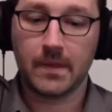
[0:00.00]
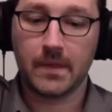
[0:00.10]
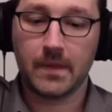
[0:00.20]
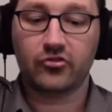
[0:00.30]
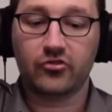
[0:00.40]

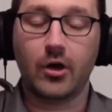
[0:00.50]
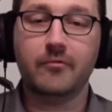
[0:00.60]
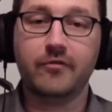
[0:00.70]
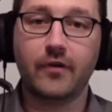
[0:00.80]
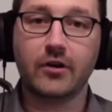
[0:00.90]
some
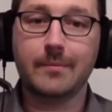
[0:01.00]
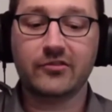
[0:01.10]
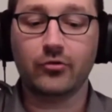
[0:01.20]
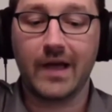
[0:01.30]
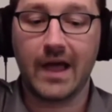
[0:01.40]

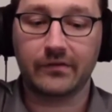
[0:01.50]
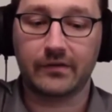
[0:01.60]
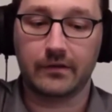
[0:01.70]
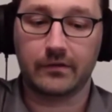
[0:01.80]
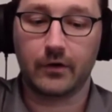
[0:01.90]
fundamental
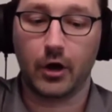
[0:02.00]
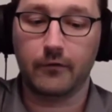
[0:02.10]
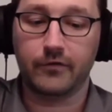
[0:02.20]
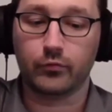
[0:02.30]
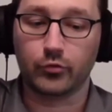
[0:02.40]
essence
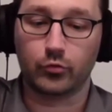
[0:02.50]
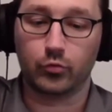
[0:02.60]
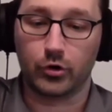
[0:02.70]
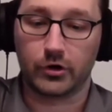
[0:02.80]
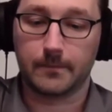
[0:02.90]
of the root
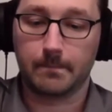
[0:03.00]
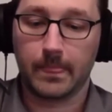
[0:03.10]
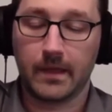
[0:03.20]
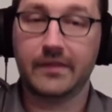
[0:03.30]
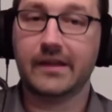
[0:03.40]
work.
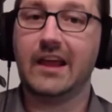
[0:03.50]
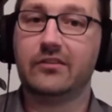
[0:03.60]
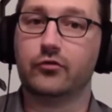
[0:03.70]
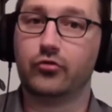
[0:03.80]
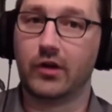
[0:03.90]
In the case
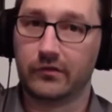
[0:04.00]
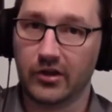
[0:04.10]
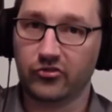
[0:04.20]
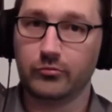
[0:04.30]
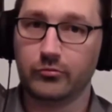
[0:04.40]
of a
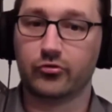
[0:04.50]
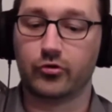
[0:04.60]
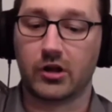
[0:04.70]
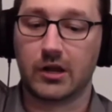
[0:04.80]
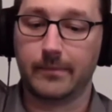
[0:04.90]
translation, which we're
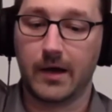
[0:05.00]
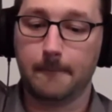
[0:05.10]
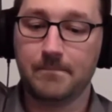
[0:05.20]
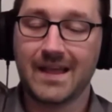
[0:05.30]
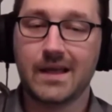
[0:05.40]
talking about,
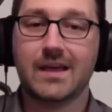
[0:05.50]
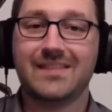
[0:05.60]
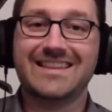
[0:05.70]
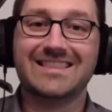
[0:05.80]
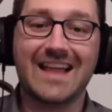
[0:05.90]

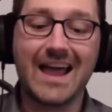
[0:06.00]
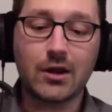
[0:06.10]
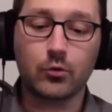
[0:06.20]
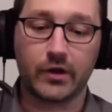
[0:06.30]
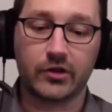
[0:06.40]
the
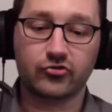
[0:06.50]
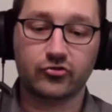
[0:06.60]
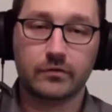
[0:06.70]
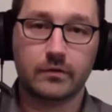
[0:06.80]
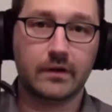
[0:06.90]

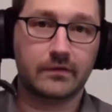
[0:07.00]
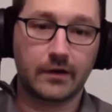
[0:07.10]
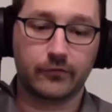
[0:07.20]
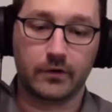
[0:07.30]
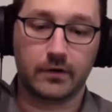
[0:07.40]
language is
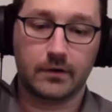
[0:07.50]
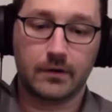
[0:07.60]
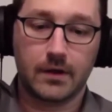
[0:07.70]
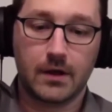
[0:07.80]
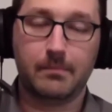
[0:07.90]
different,
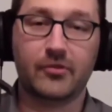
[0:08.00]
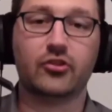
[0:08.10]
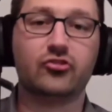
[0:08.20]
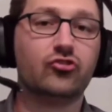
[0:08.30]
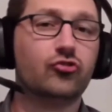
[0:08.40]
but the
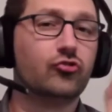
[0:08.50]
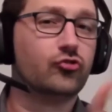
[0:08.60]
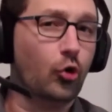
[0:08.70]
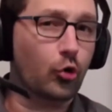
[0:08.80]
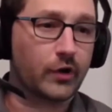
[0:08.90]

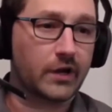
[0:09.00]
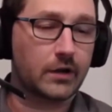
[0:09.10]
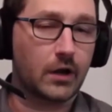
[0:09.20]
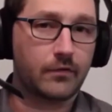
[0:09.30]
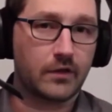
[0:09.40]
story
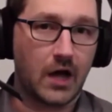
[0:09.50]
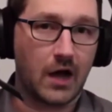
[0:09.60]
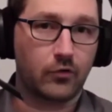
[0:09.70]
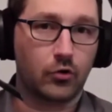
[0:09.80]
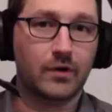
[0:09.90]
of the
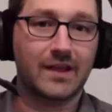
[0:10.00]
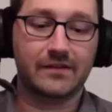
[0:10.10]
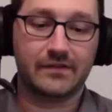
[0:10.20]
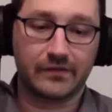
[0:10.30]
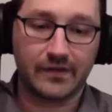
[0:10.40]
novel
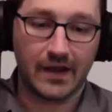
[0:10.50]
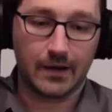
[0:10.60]
is the same.